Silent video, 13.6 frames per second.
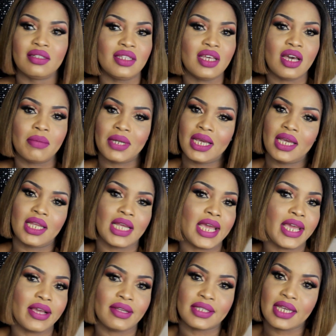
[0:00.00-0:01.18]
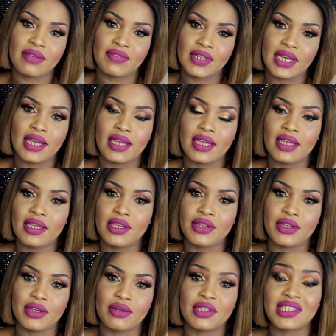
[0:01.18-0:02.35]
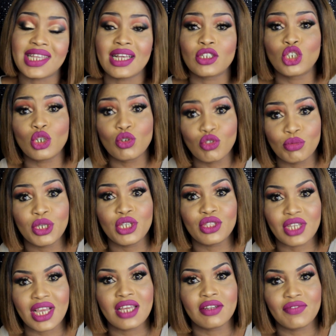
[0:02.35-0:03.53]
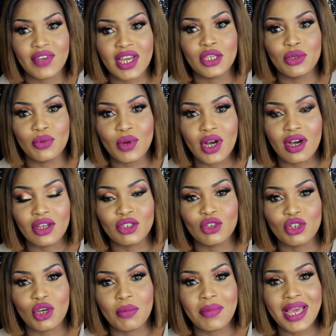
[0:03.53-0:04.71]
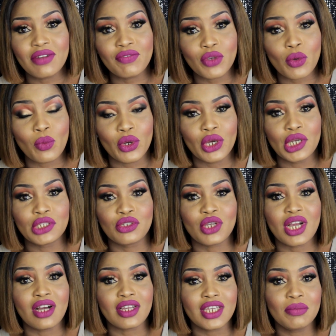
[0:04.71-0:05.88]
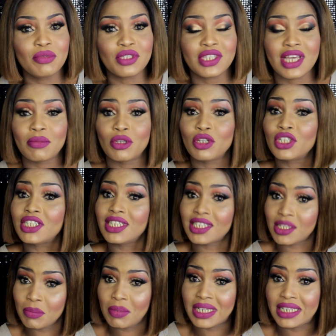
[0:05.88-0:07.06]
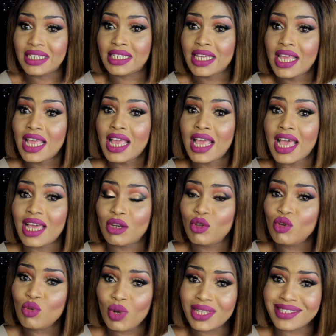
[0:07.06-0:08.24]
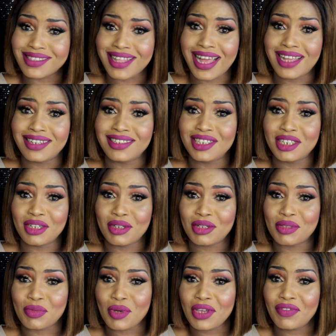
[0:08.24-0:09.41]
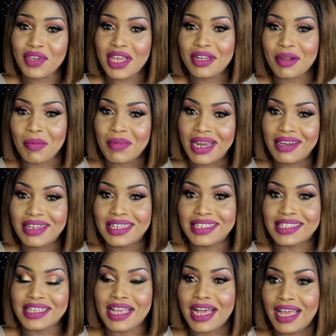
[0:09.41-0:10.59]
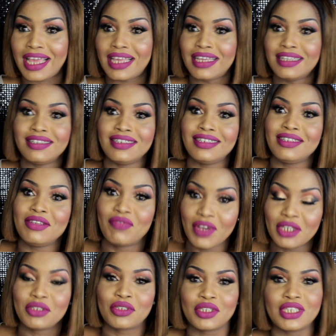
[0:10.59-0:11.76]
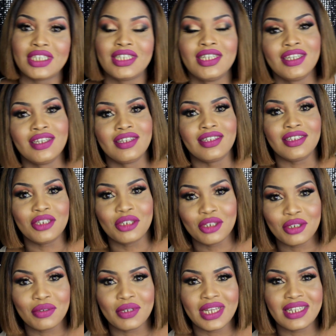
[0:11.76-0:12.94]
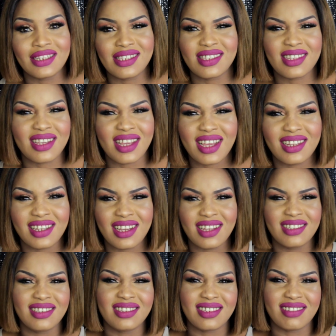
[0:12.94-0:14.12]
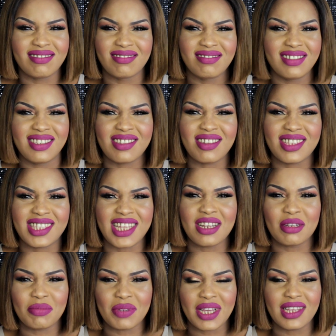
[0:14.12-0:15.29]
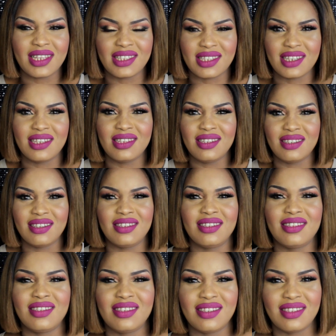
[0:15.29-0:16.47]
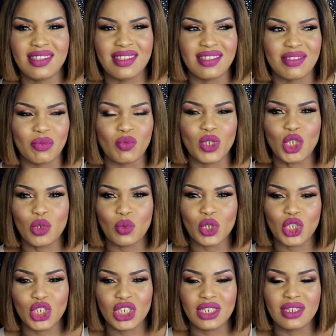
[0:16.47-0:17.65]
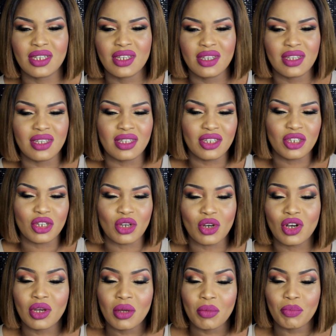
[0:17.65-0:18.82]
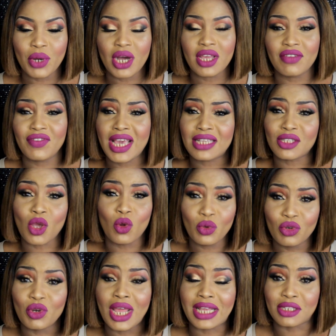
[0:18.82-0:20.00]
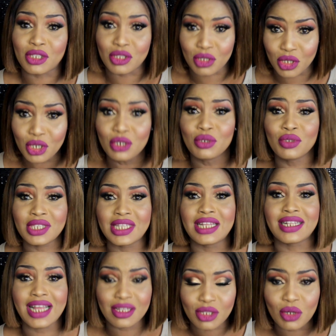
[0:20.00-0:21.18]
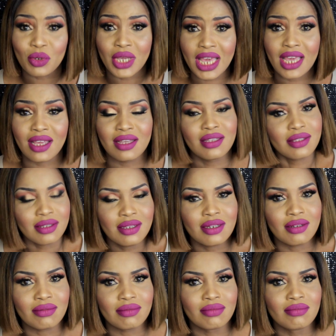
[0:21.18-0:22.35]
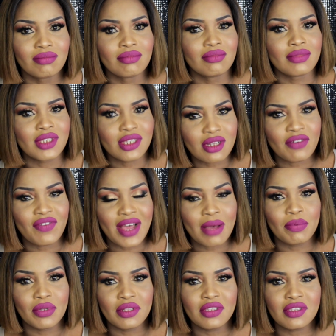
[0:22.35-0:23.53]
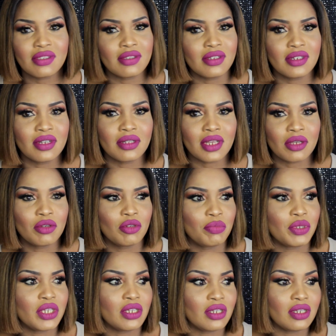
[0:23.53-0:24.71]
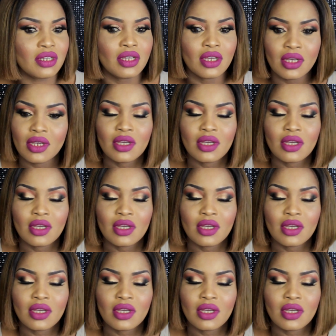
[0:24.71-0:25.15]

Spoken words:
blood, I ain't got time for that, you know, because that shows me the kind of guy you are. You're not a man of your words, you can't keep the time, you're not disciplined, and who wants that, you know? Because what if you end up marrying this guy eventually, you know, and this is a guy that, you know, he's not a stand-up guy, is he? He's wishy-washy, you know. But if he has a good excuse, then that's okay, because, you know, stuff happens, you know, there could be,